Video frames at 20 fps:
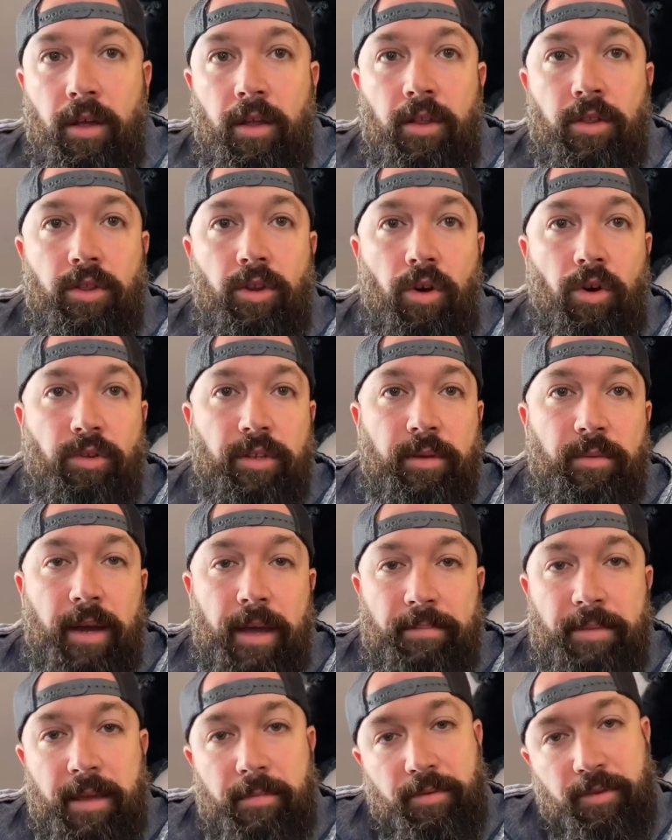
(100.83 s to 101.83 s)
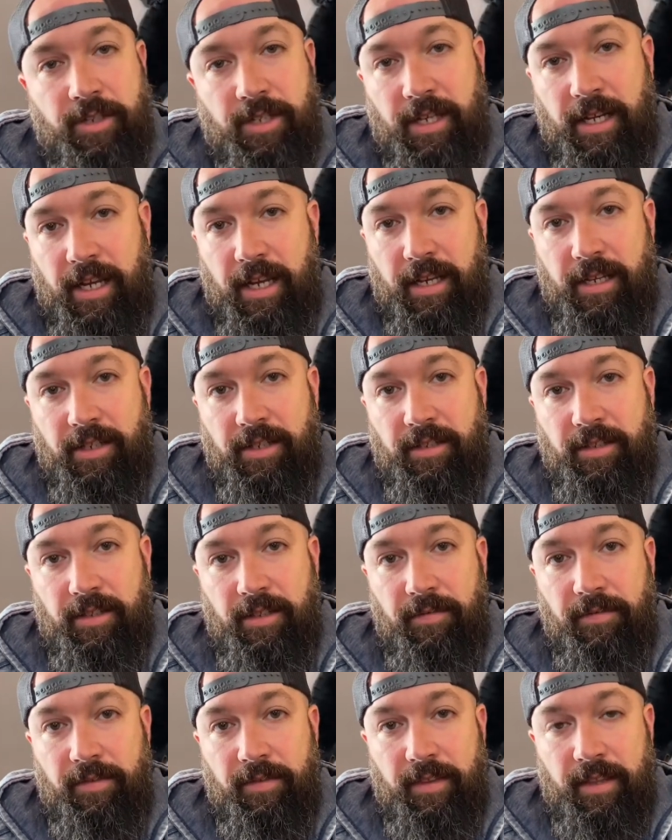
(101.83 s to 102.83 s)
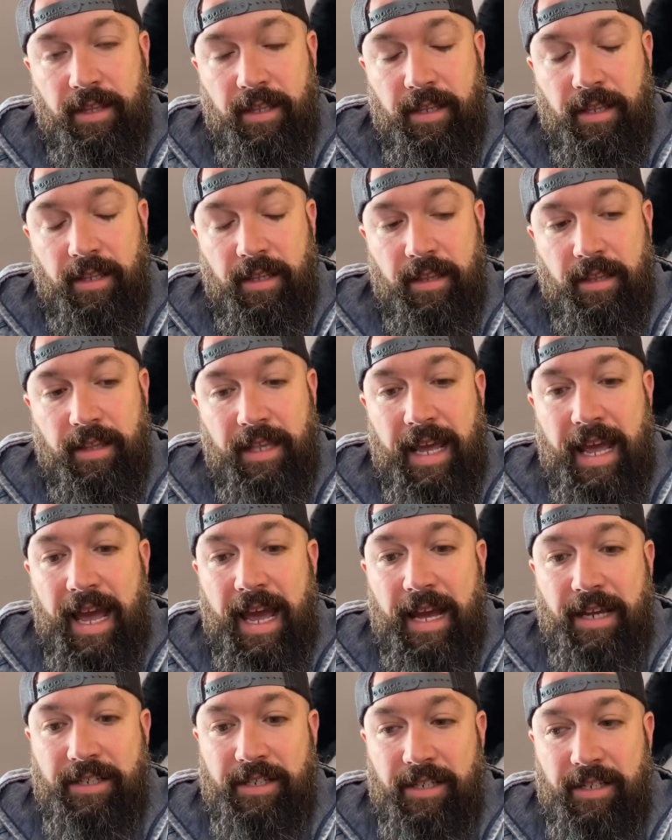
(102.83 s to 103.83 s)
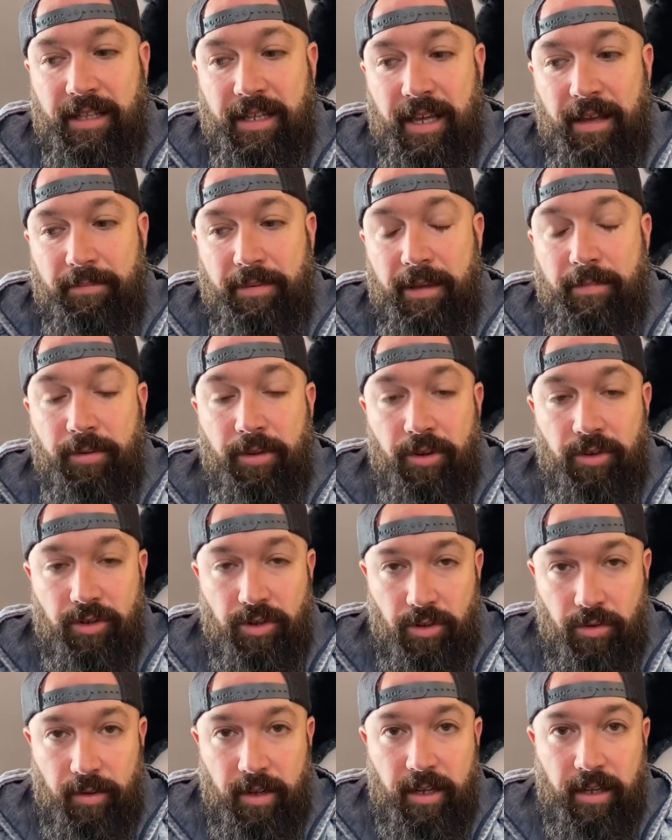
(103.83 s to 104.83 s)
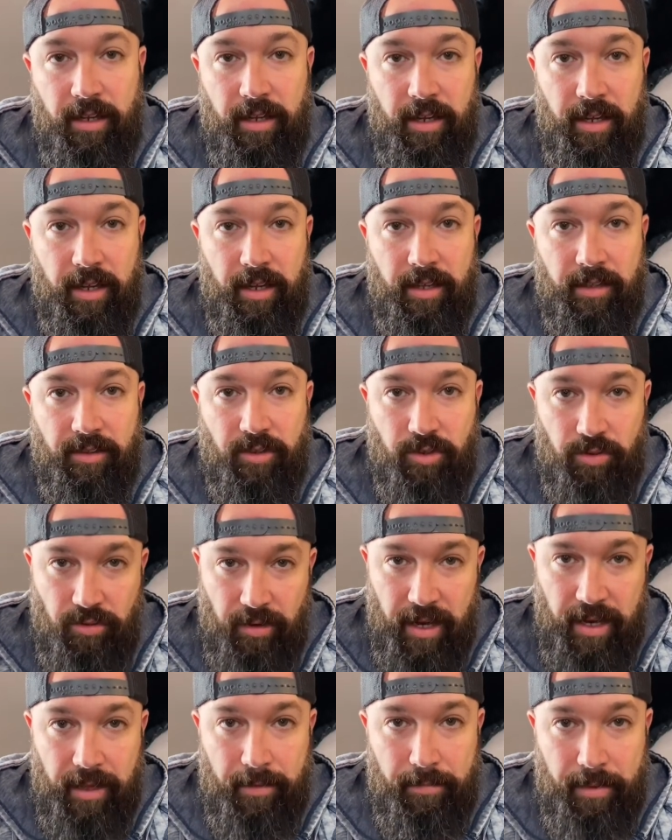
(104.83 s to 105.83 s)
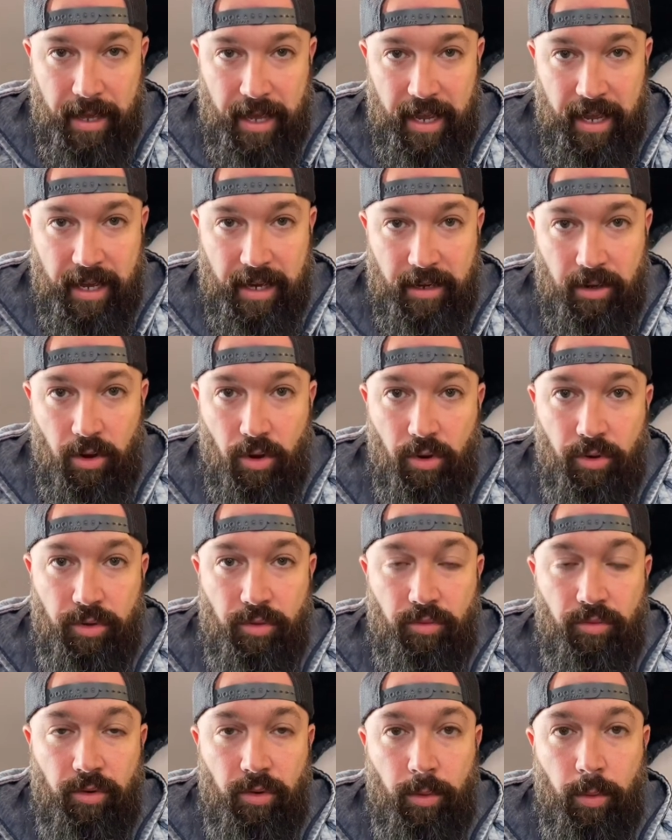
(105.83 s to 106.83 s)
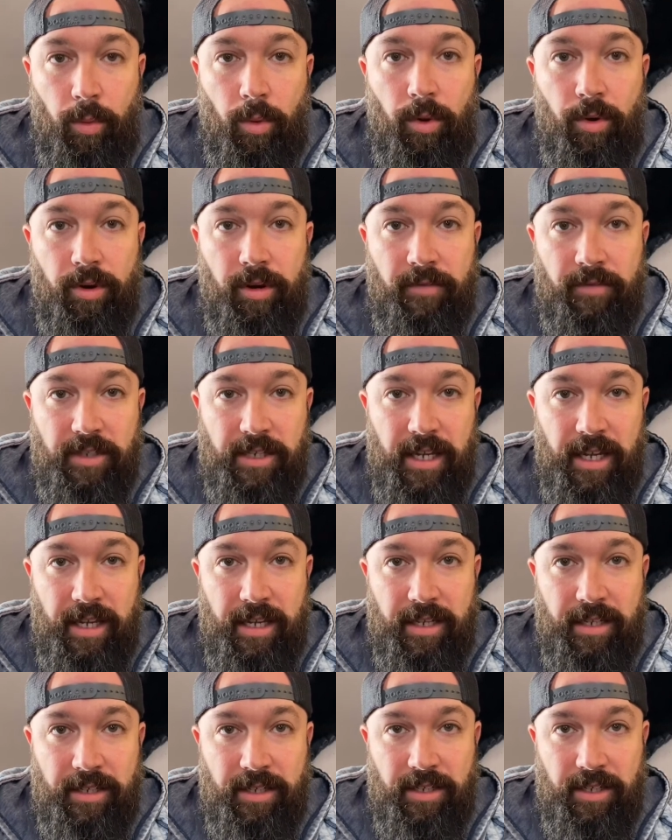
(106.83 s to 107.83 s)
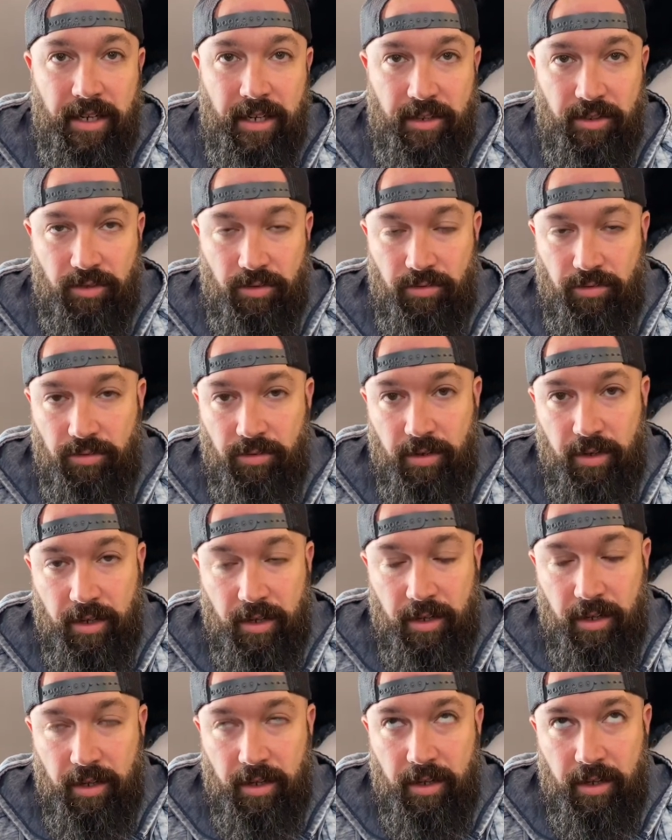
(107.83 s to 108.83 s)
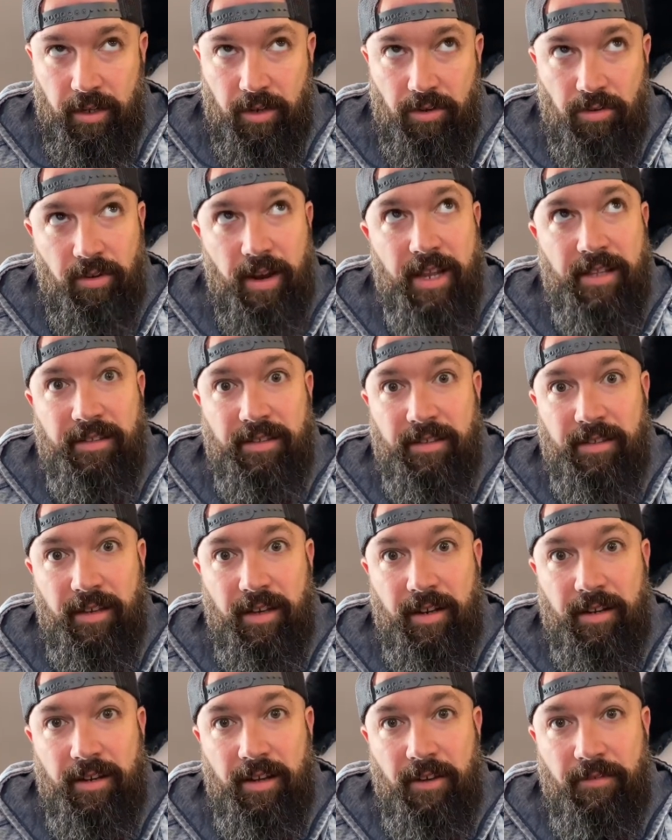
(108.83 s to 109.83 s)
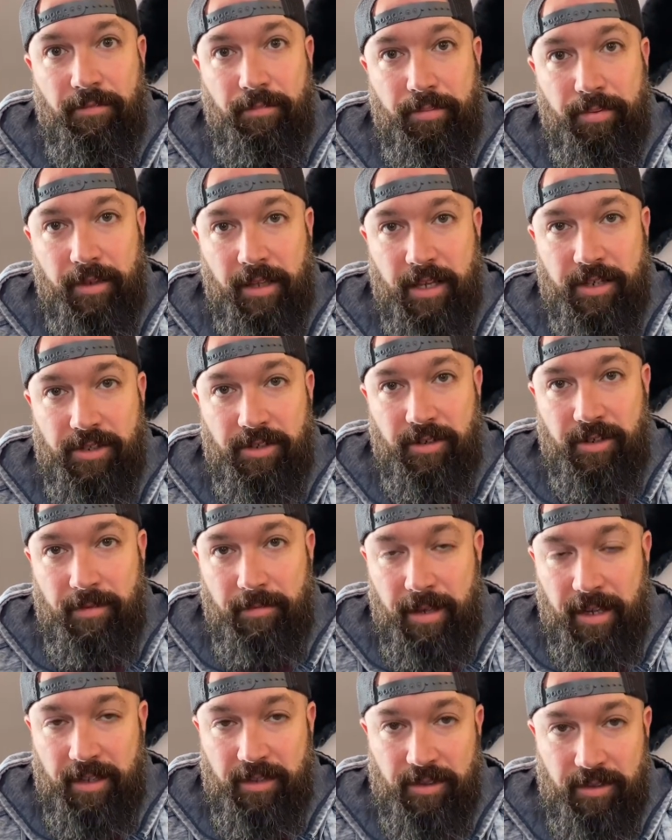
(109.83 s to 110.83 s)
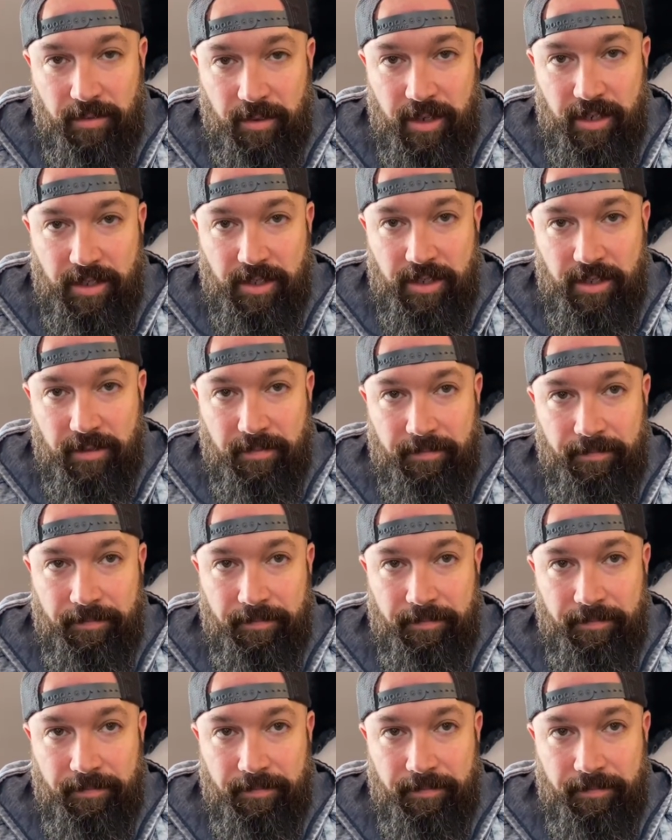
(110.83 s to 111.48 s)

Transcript: The only way people change is if the action that people are doing is creating pain, or the reward of change creates enough pleasure to make a switch.